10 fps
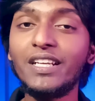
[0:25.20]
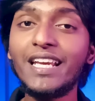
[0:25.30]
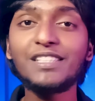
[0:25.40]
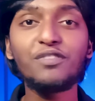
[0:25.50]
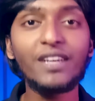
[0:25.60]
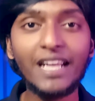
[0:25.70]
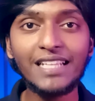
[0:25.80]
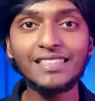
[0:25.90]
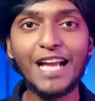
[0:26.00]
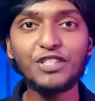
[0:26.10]
in case if I
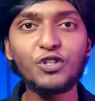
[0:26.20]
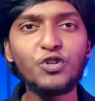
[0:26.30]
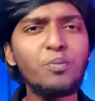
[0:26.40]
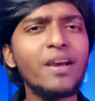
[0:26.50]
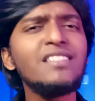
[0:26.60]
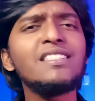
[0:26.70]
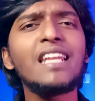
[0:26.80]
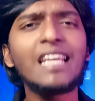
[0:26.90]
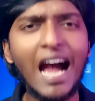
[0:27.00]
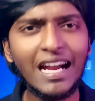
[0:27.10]
get a chance to do my
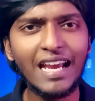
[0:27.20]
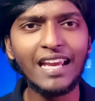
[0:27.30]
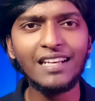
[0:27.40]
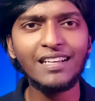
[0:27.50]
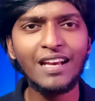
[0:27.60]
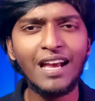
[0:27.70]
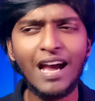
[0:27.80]
engineering again,